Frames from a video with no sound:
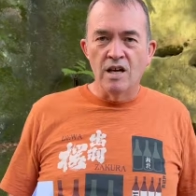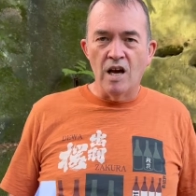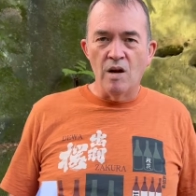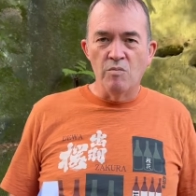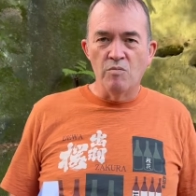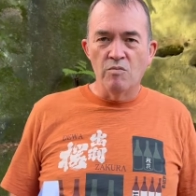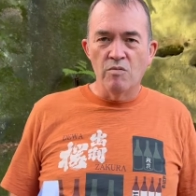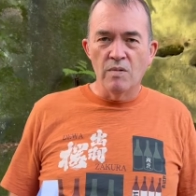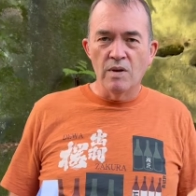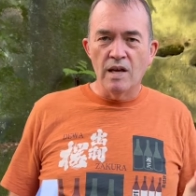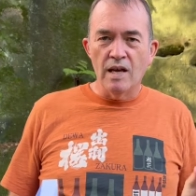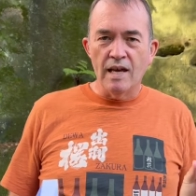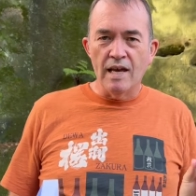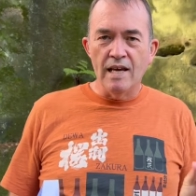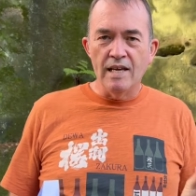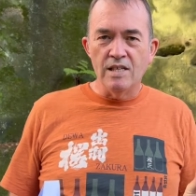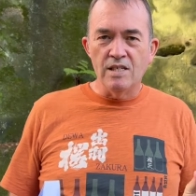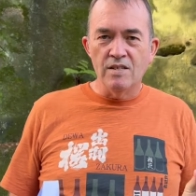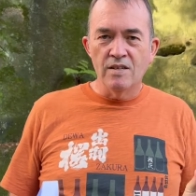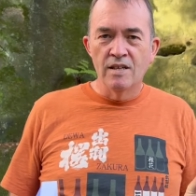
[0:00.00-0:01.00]
Um,
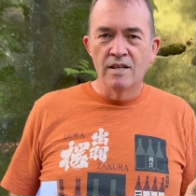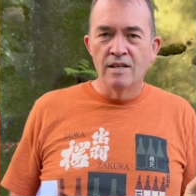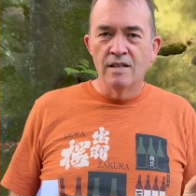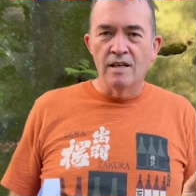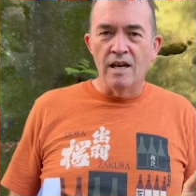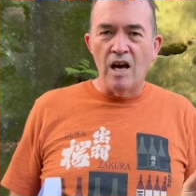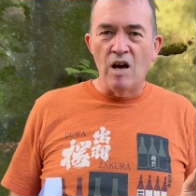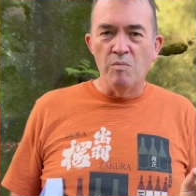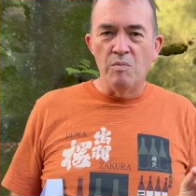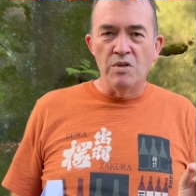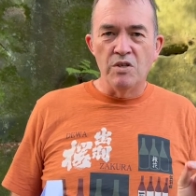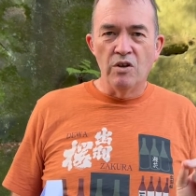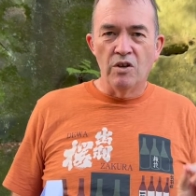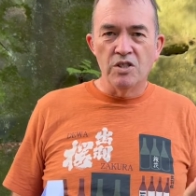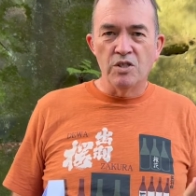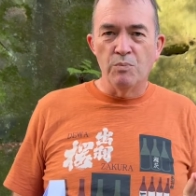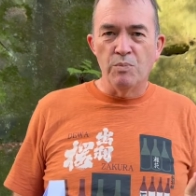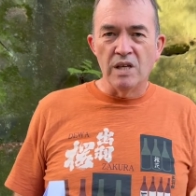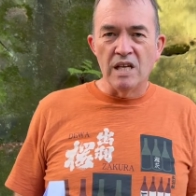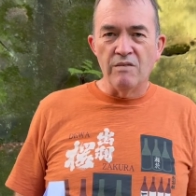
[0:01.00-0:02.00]
he's um,
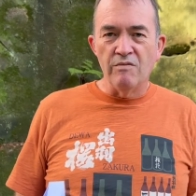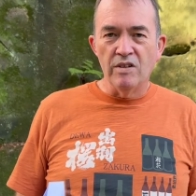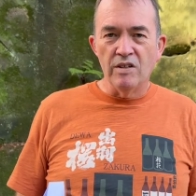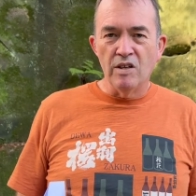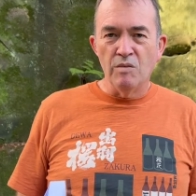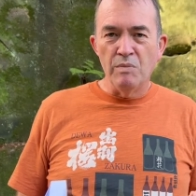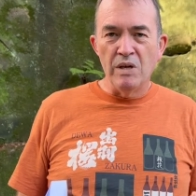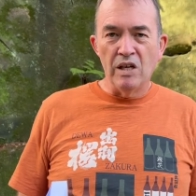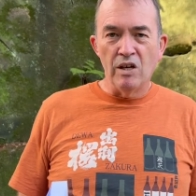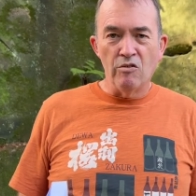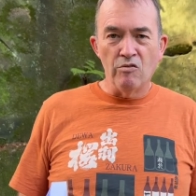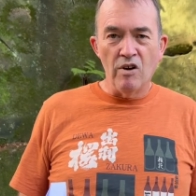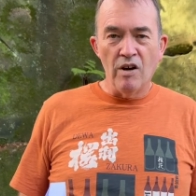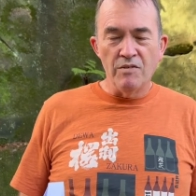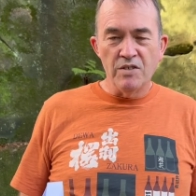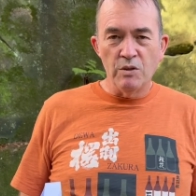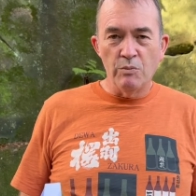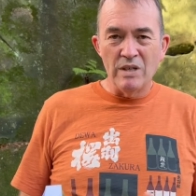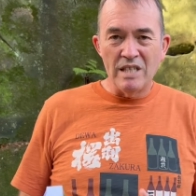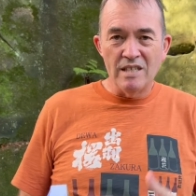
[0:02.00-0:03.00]
not a believer in the omega
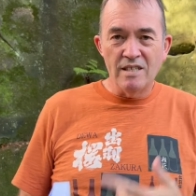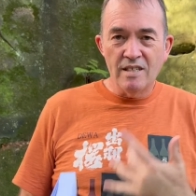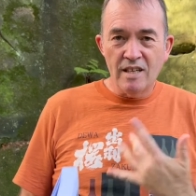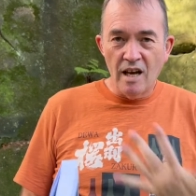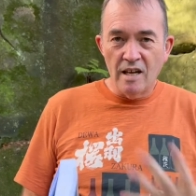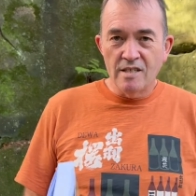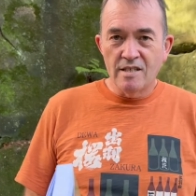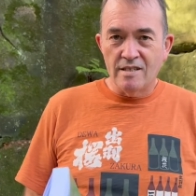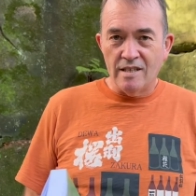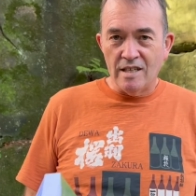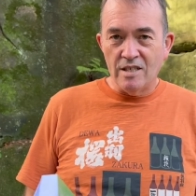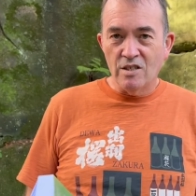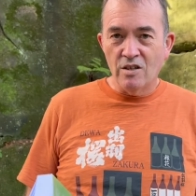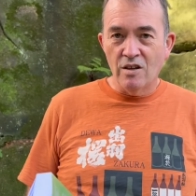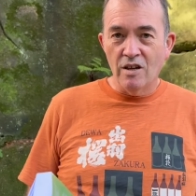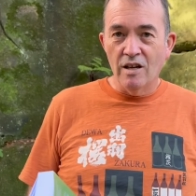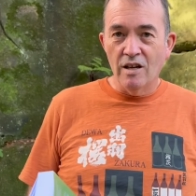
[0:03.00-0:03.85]
graft. So we discussed this